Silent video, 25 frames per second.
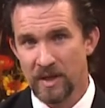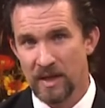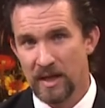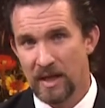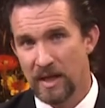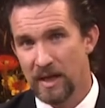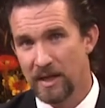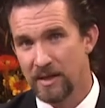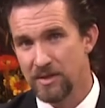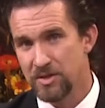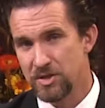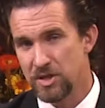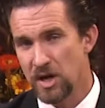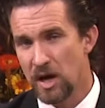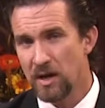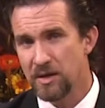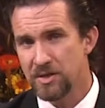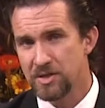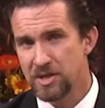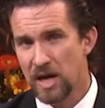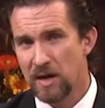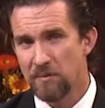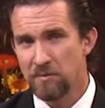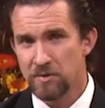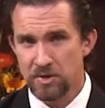In John
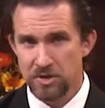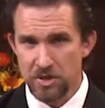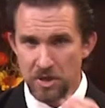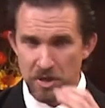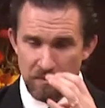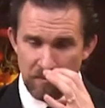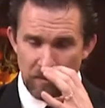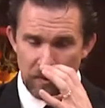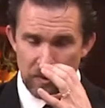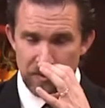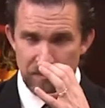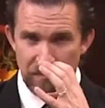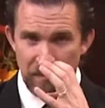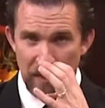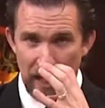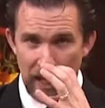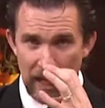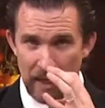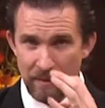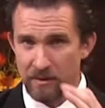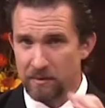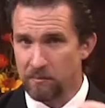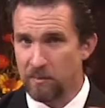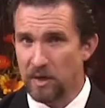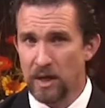chapter 2, verse
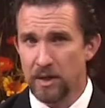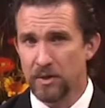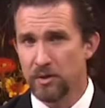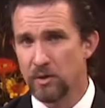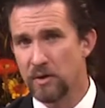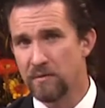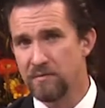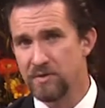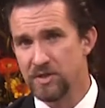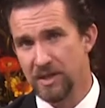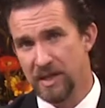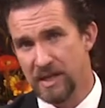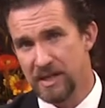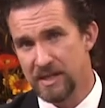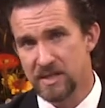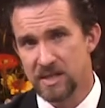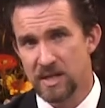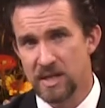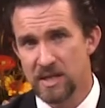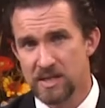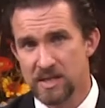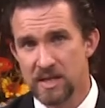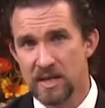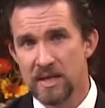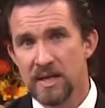5, the mother of
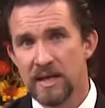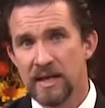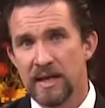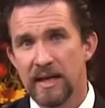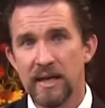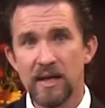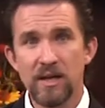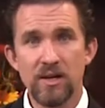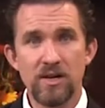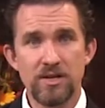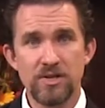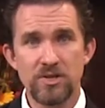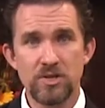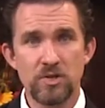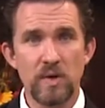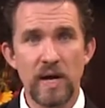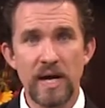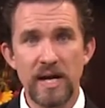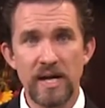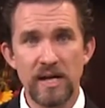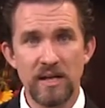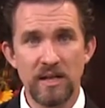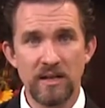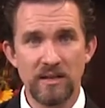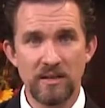Jesus
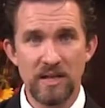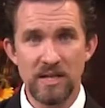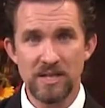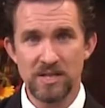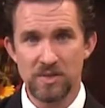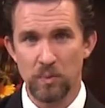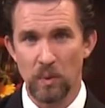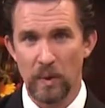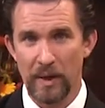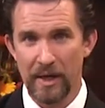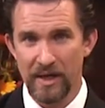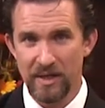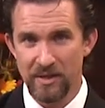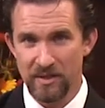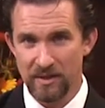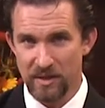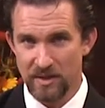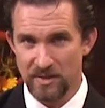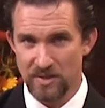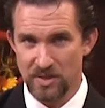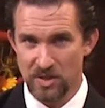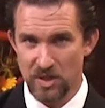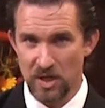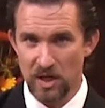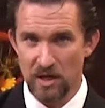illustrated it this way to the
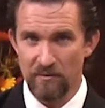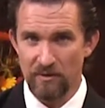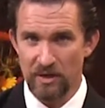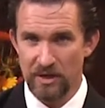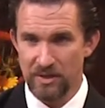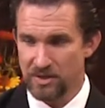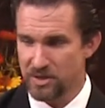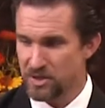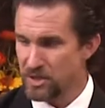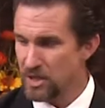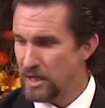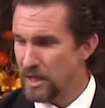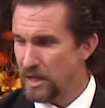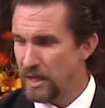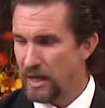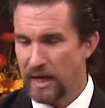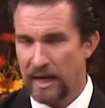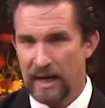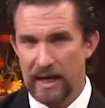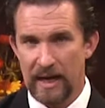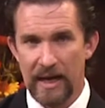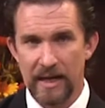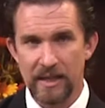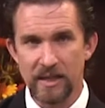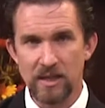servants
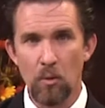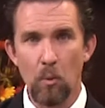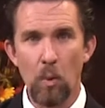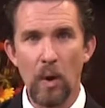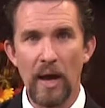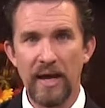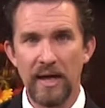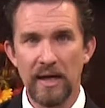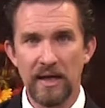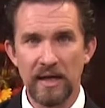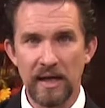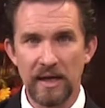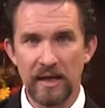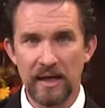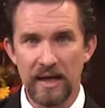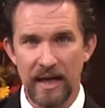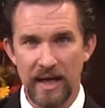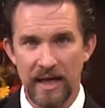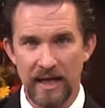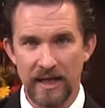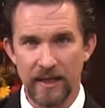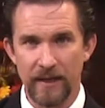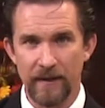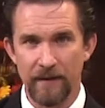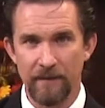at the wedding in
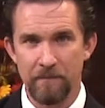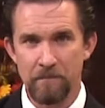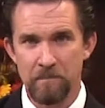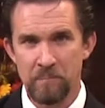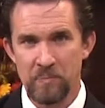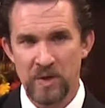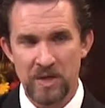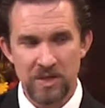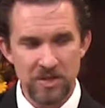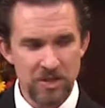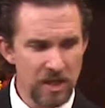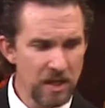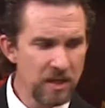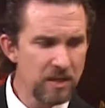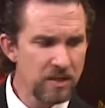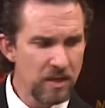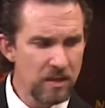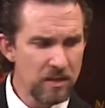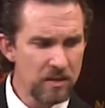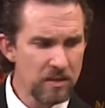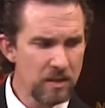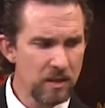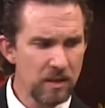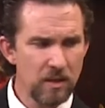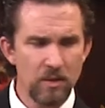Cana. She
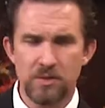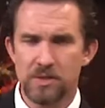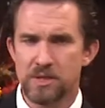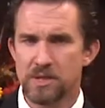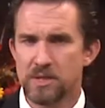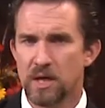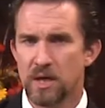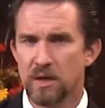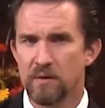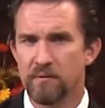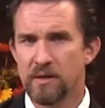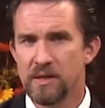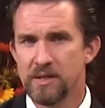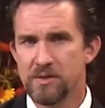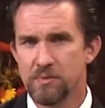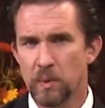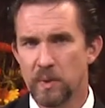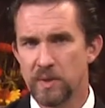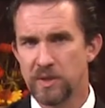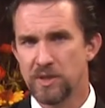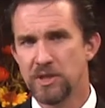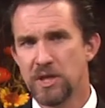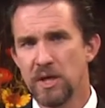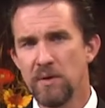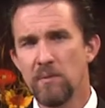turned to those servants
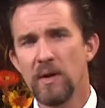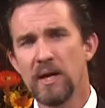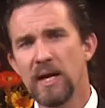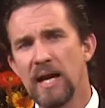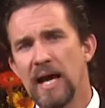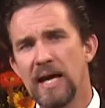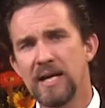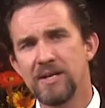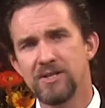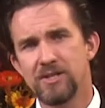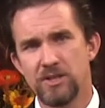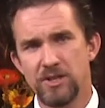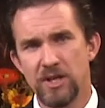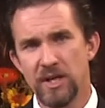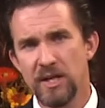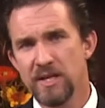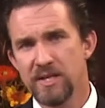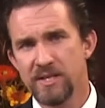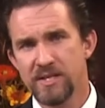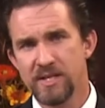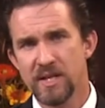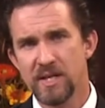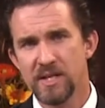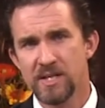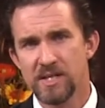when she realized
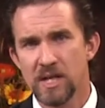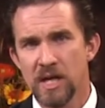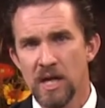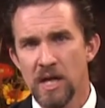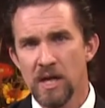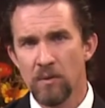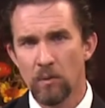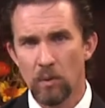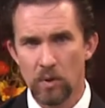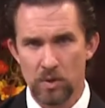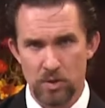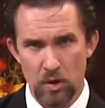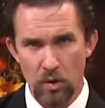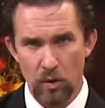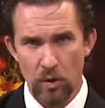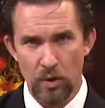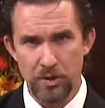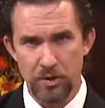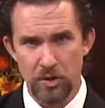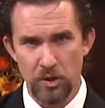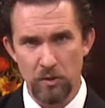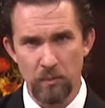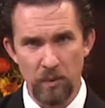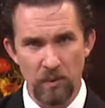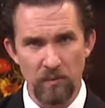Jesus was going
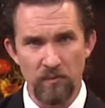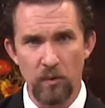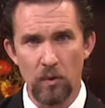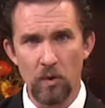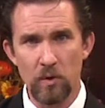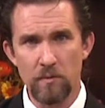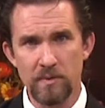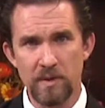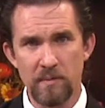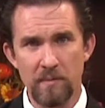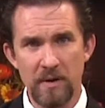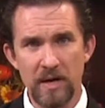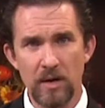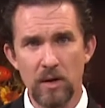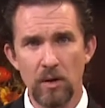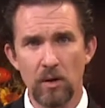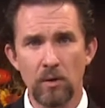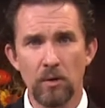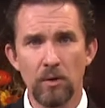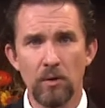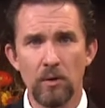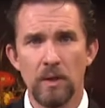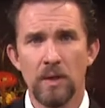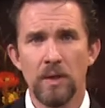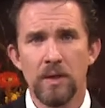to perform the
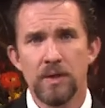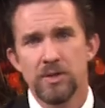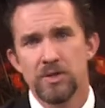miracle.